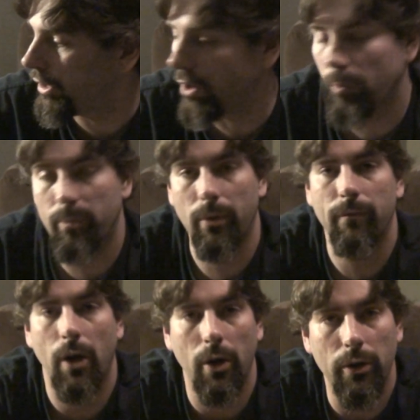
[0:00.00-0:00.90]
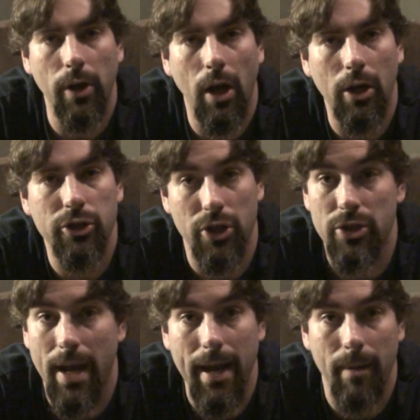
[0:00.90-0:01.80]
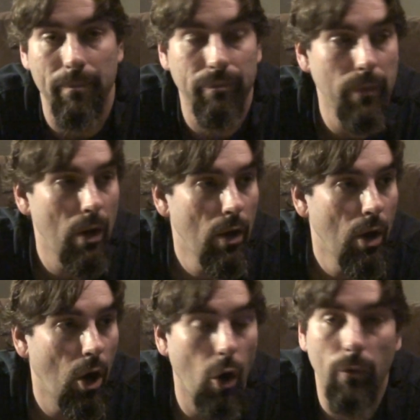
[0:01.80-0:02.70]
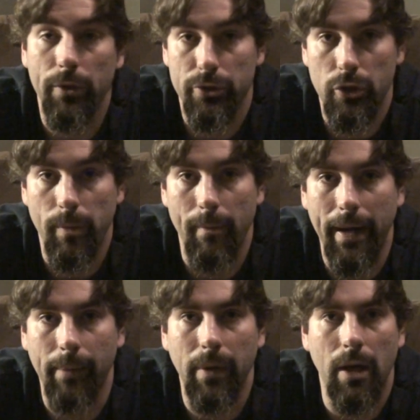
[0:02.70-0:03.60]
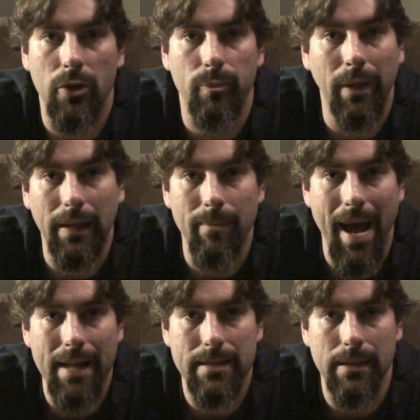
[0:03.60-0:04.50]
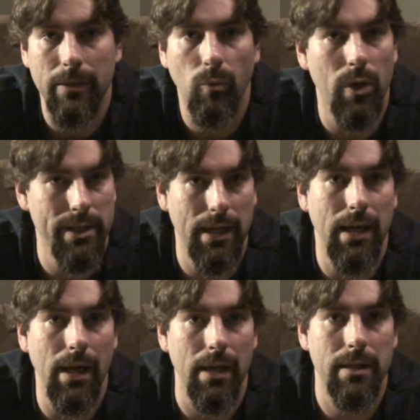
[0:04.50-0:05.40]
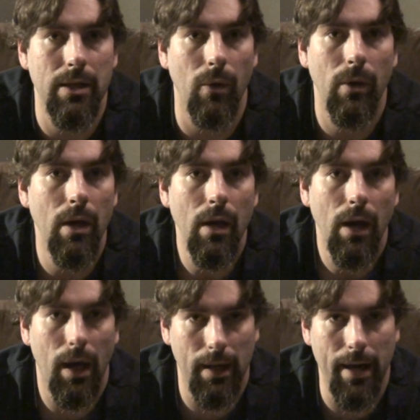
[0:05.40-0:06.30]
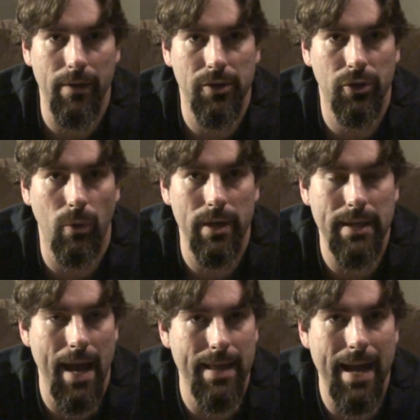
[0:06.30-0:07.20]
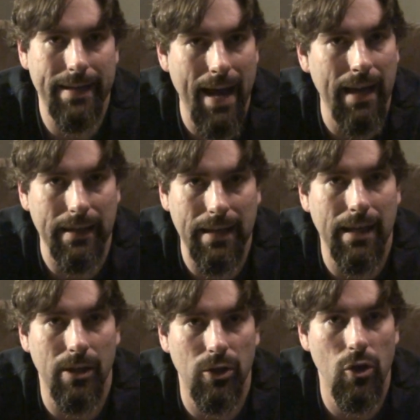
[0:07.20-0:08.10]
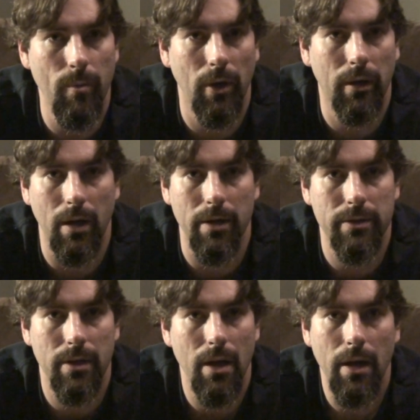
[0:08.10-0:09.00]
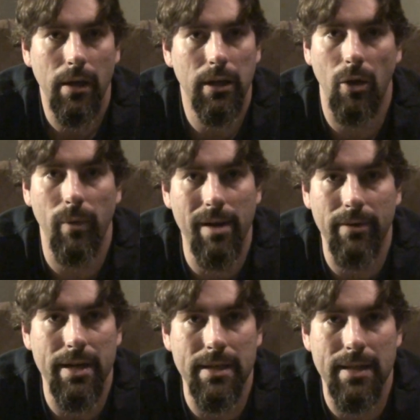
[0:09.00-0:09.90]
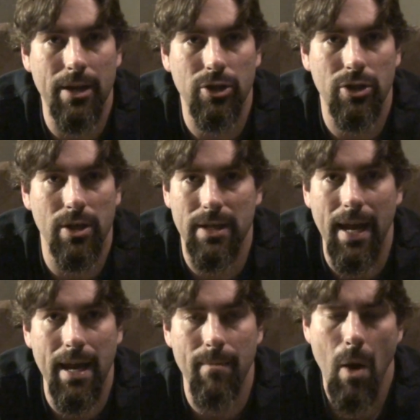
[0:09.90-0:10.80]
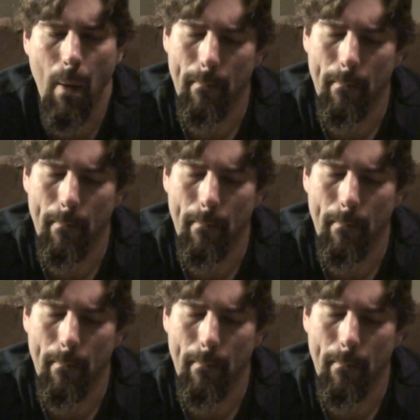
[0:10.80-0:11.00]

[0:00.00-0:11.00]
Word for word: you know, preferred uh, Shazam over Superman because Billy Batson was a kid. So a lot of the stories had that kind of kid humor because, you know, whenever he said Shazam,